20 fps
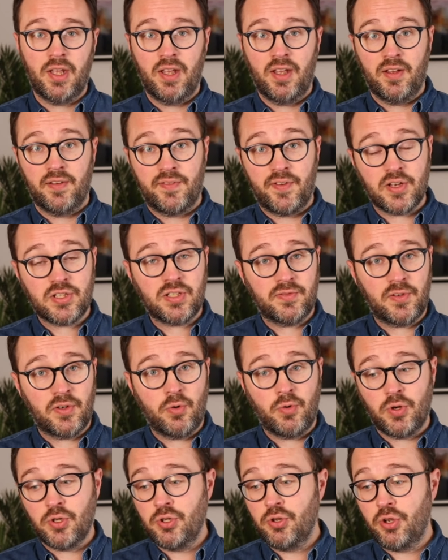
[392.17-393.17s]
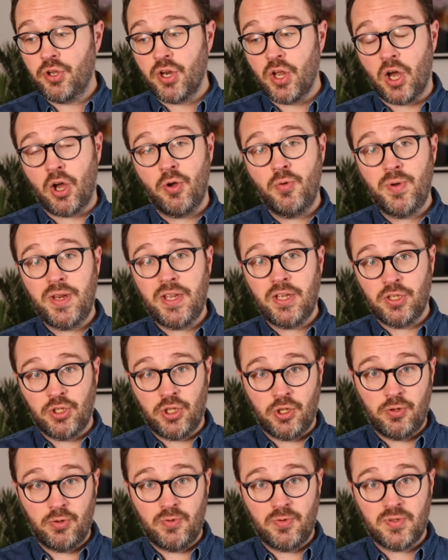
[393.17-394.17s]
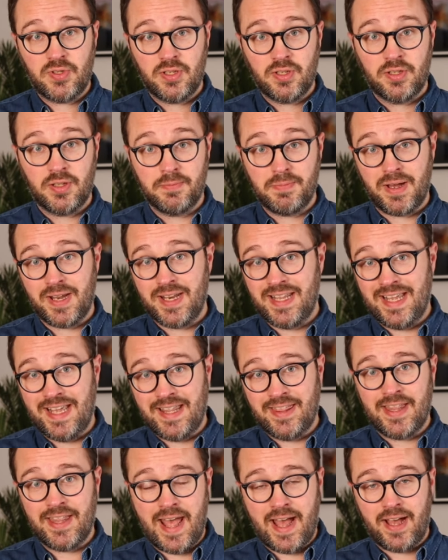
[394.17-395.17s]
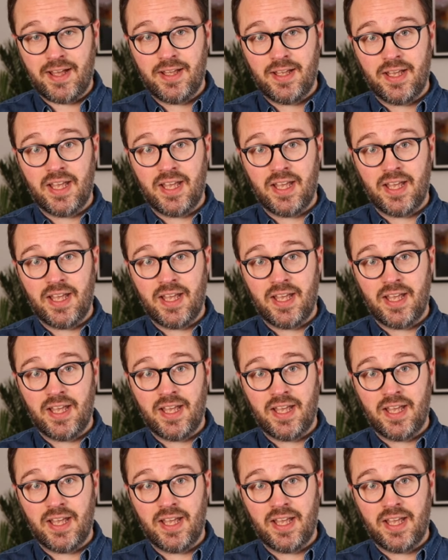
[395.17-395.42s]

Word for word: First of all, you can only use the money in there